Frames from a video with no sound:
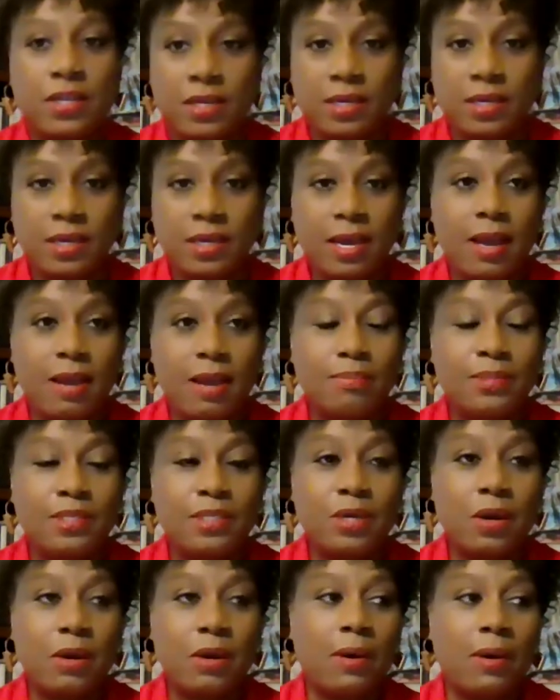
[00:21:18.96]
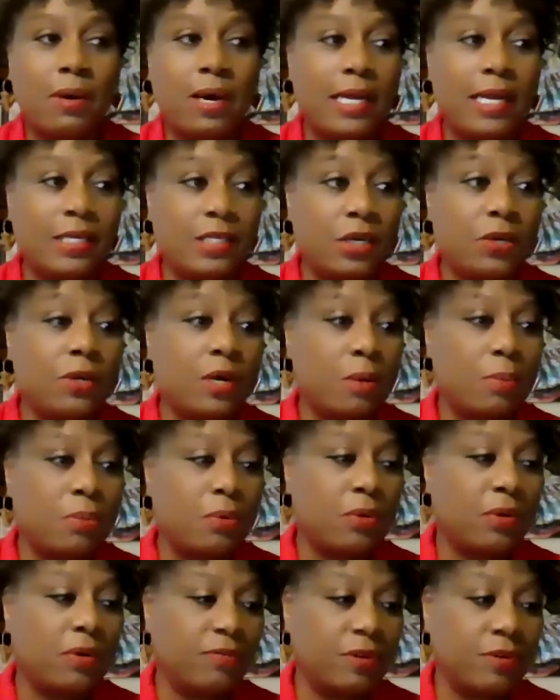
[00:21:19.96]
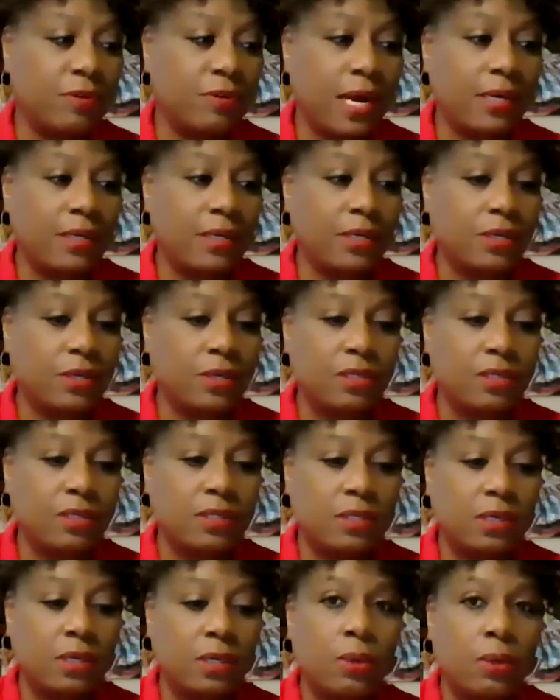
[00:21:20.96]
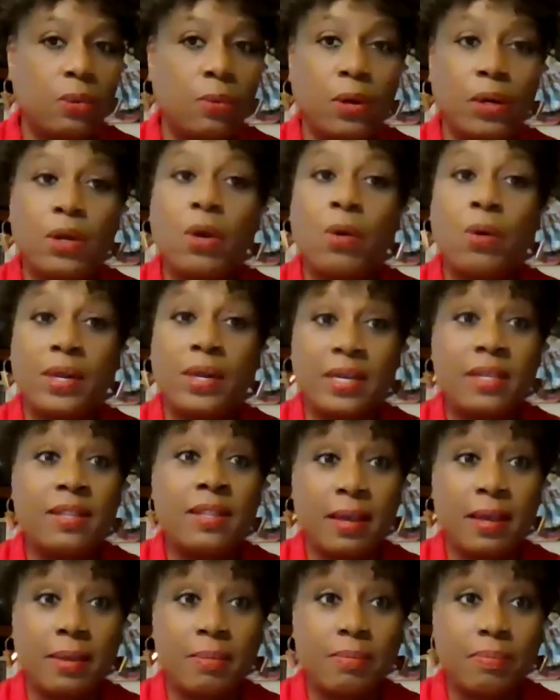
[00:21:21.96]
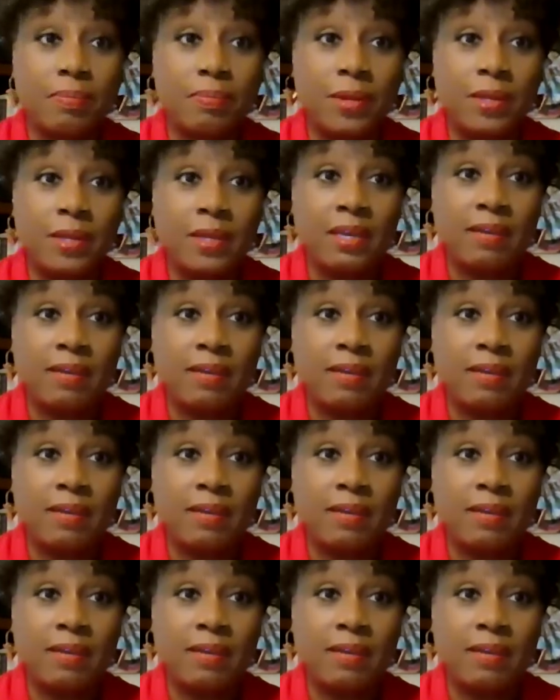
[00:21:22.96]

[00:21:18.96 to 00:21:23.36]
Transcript: they couldn't come. So I told our board of directors, we're going to them.